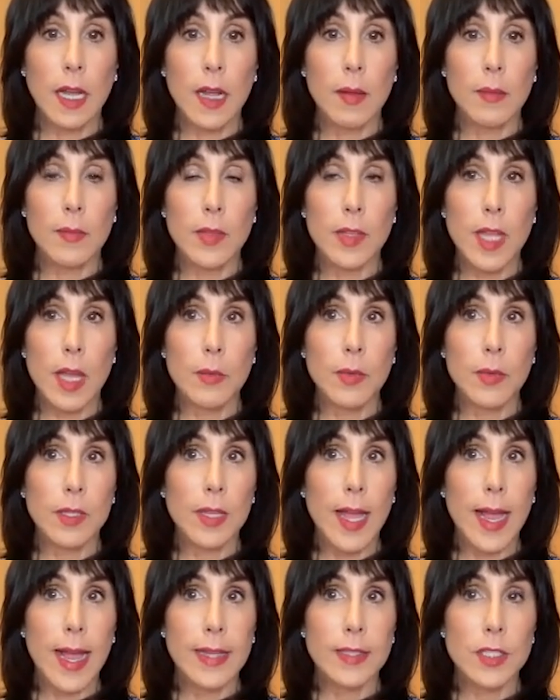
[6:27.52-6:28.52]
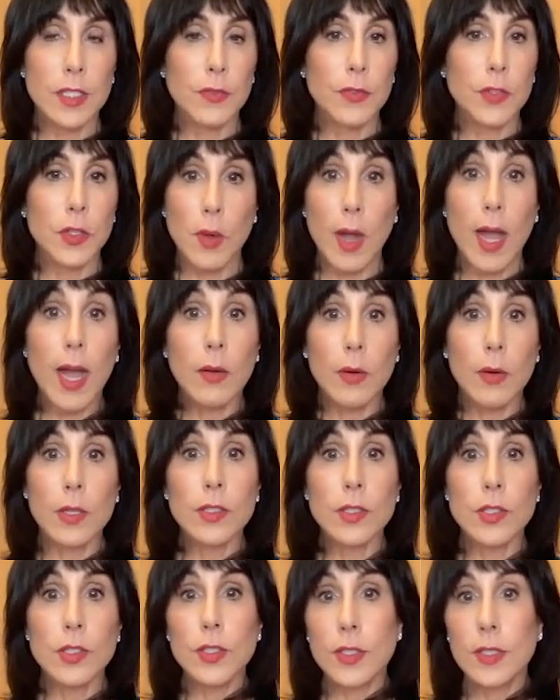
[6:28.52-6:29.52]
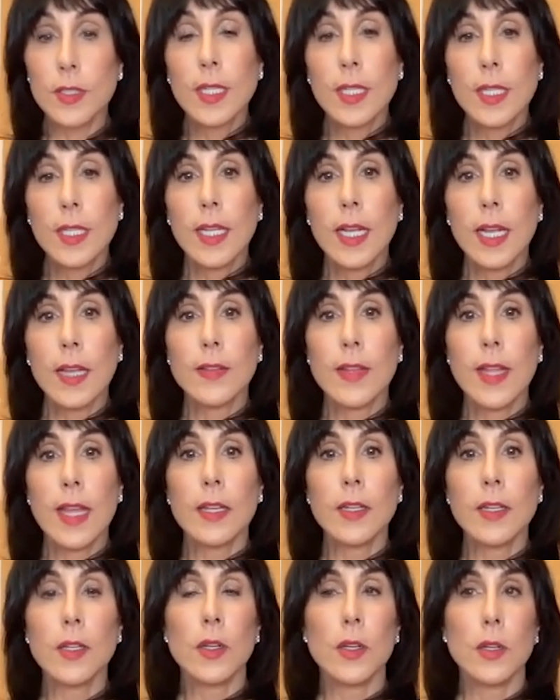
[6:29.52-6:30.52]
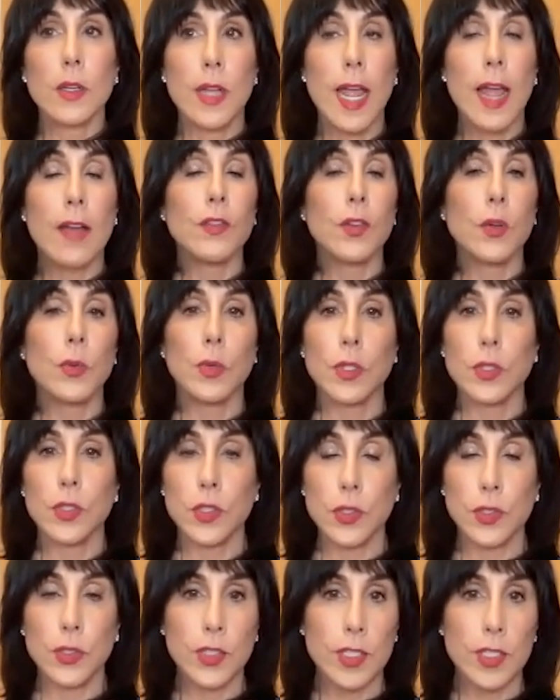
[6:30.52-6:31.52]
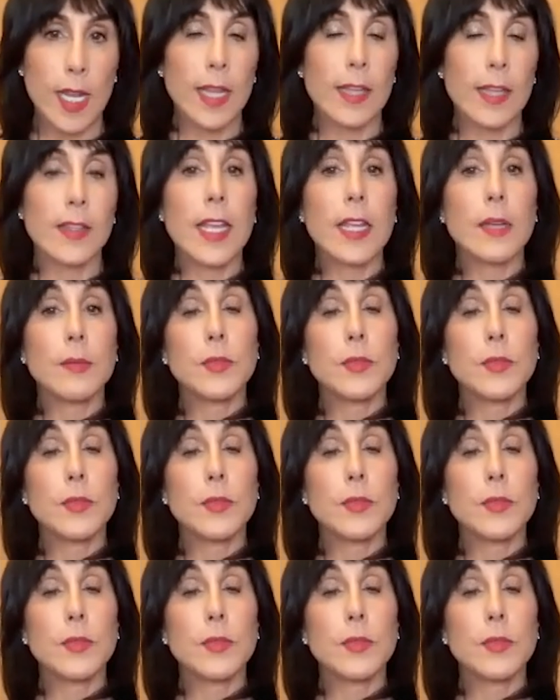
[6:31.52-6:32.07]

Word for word: um, that would last a few hours and then afterwards you stay they